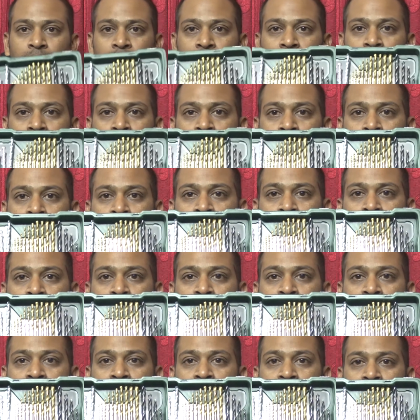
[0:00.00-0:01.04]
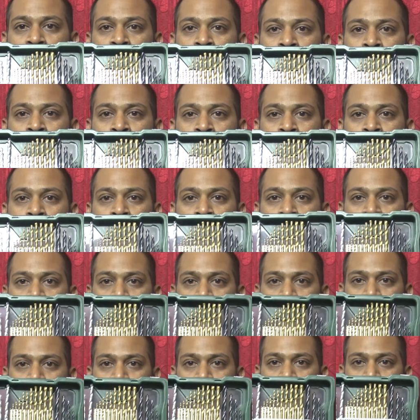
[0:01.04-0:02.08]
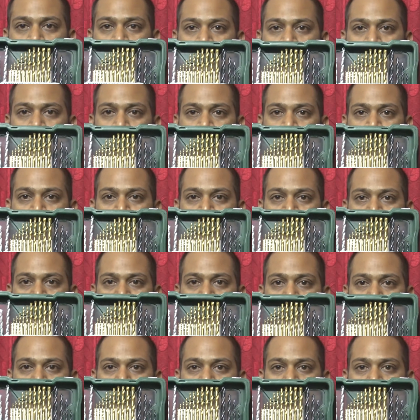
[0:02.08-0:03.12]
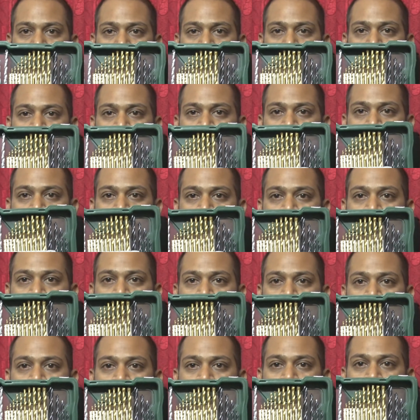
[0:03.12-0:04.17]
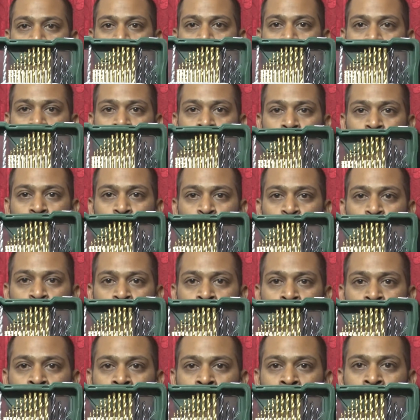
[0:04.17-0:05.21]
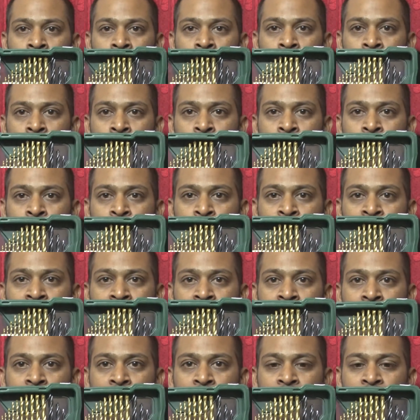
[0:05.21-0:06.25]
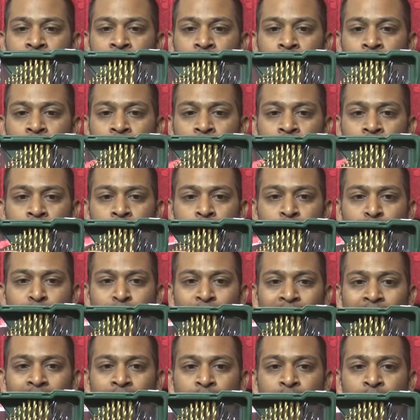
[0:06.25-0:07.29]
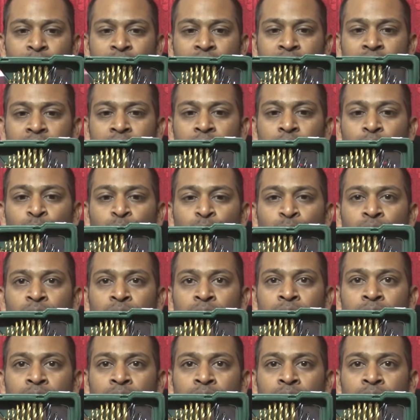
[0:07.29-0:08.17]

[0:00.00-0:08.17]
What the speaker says: Okay, you get to see the drill bits right up there. You've got the wall bits, you've got the metal bits and the wood